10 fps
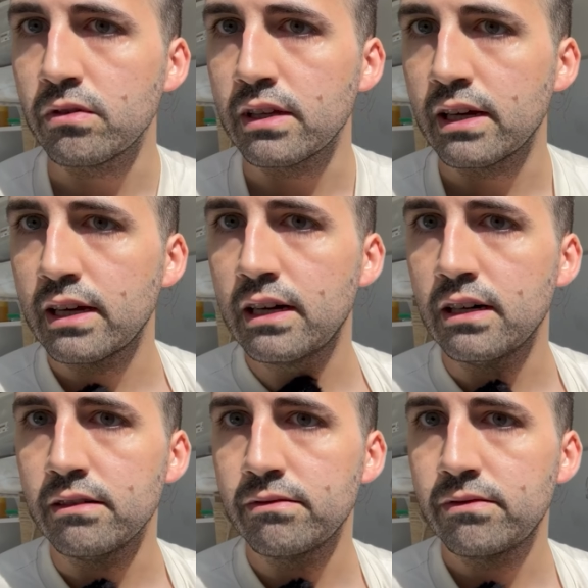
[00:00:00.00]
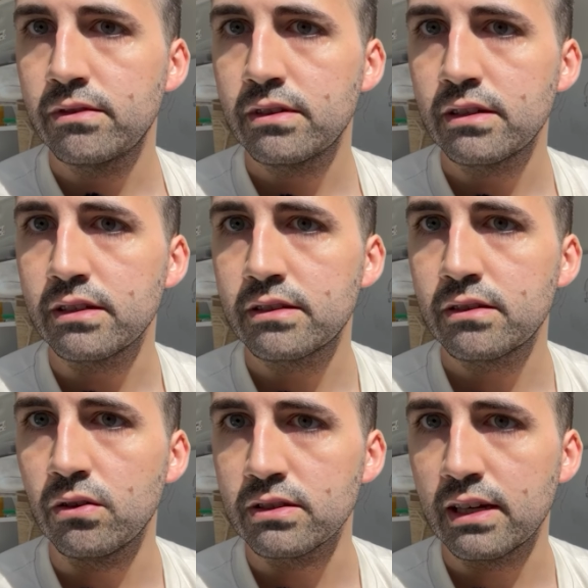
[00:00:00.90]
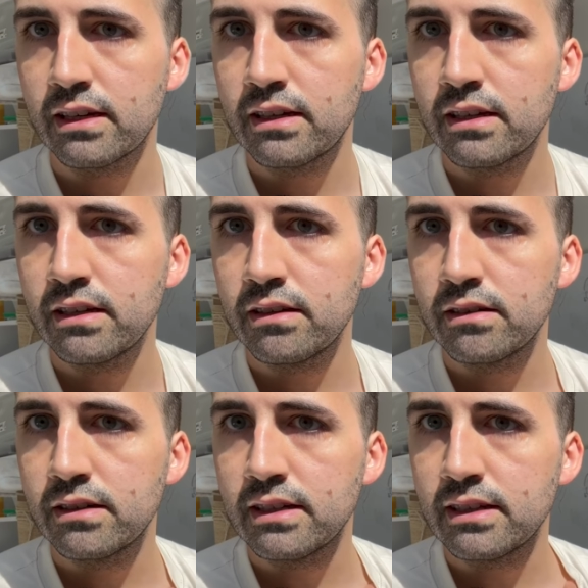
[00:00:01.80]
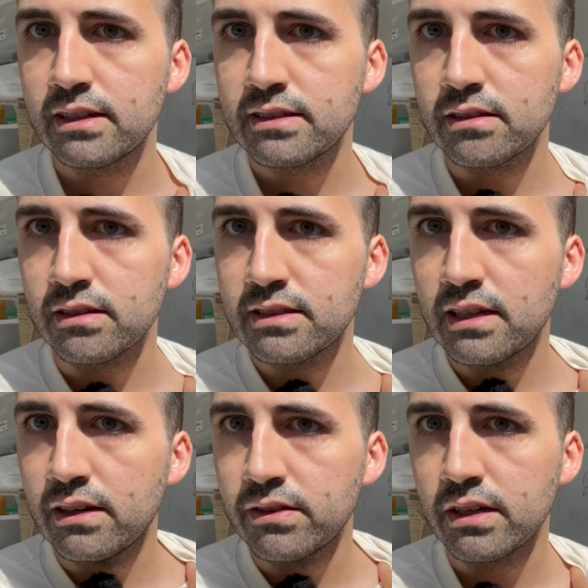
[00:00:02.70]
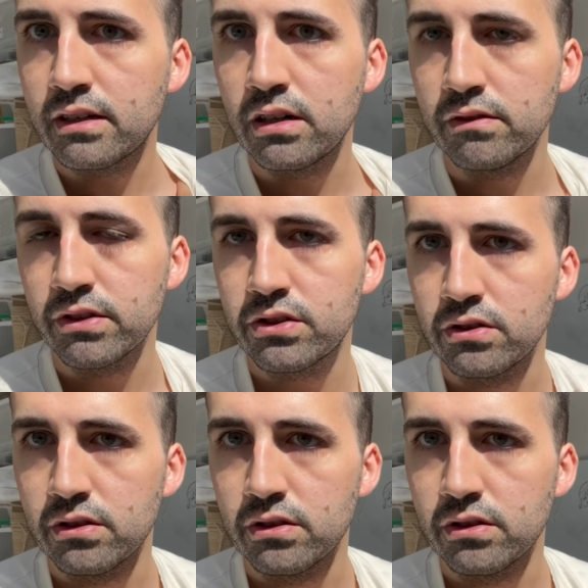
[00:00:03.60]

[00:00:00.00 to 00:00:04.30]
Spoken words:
that I have, it goes like here and then starts having a curvature